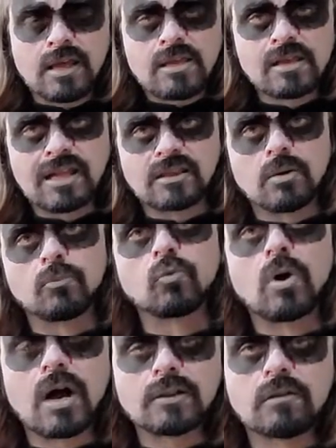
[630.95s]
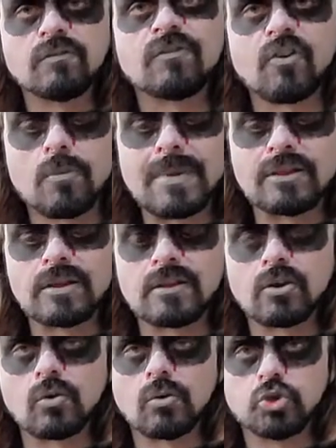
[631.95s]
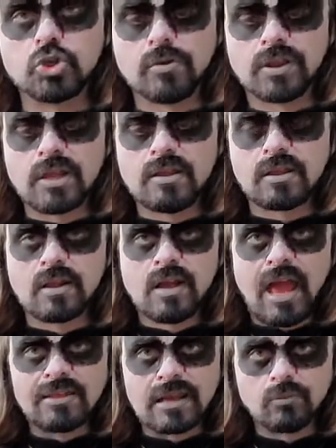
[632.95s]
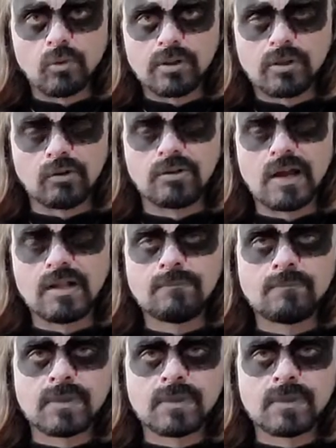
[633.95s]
you let them rot and ferment in their own juices, and then once you're done,